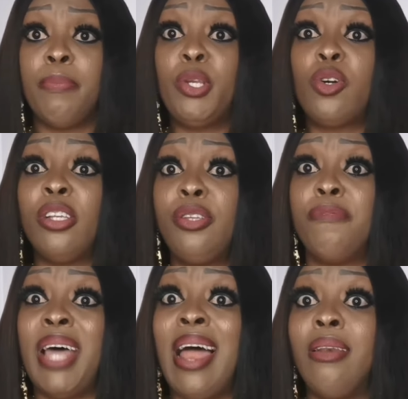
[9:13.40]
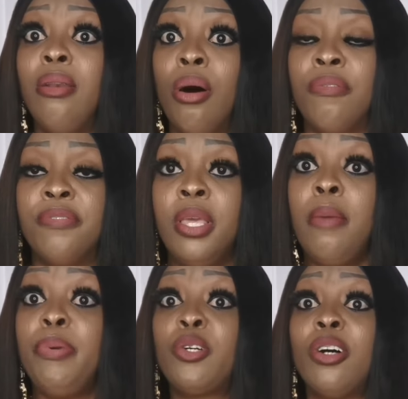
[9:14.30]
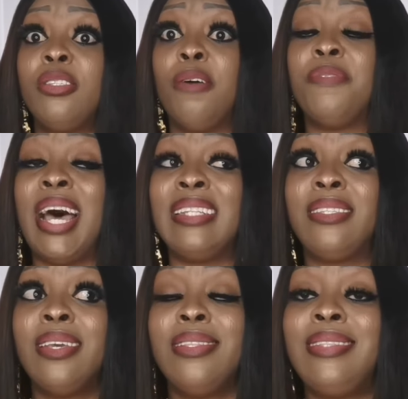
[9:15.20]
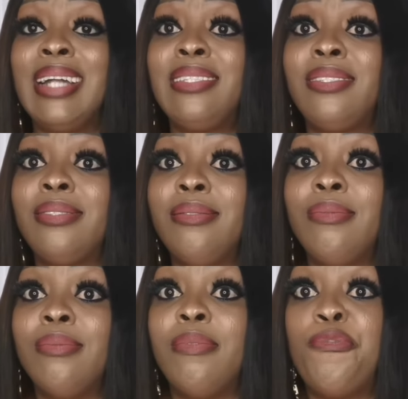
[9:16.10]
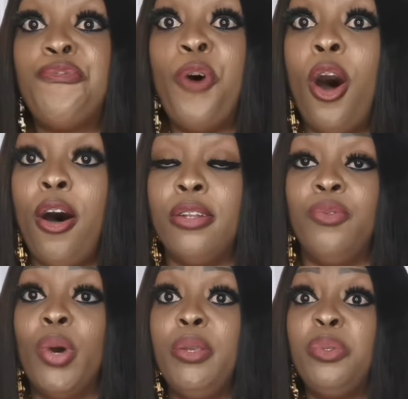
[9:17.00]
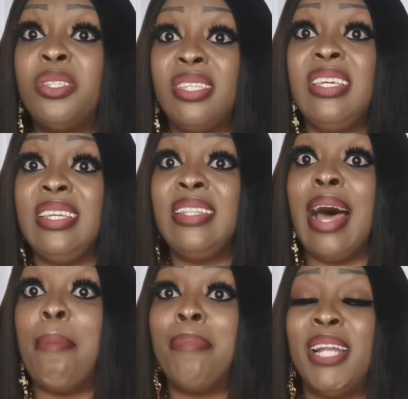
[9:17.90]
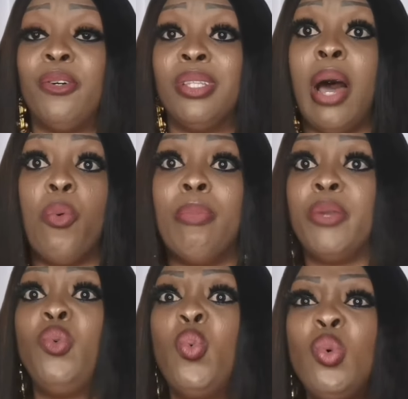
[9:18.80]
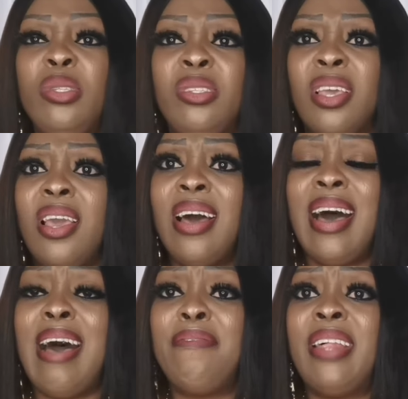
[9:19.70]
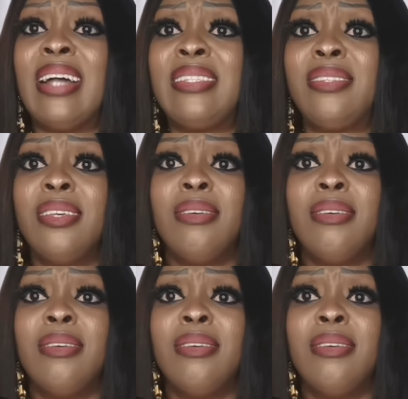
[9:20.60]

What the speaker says: Because of that love, because of that fun where you see in that man or that woman, you won't have that